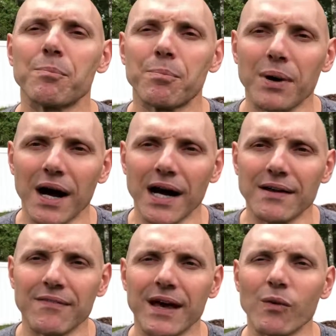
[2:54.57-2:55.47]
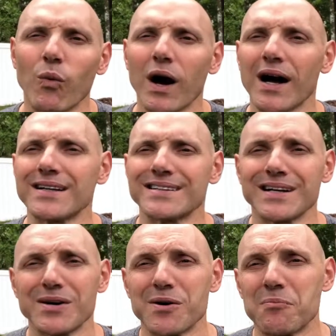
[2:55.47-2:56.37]
but they want
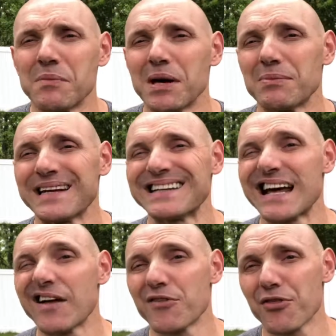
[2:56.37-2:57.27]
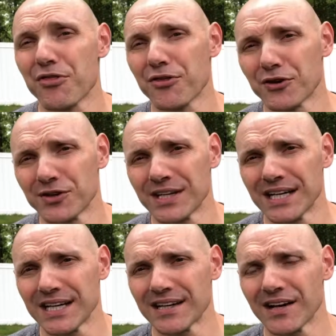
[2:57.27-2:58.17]
maybe net 30.